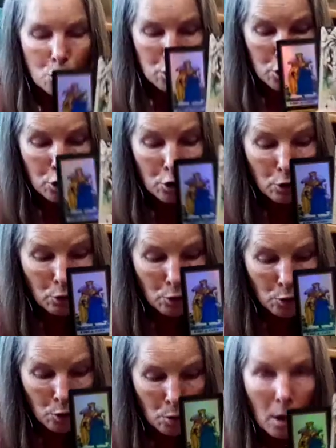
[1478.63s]

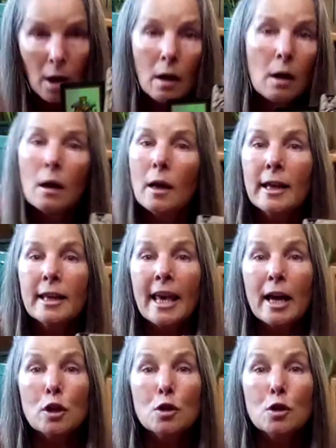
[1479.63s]
to get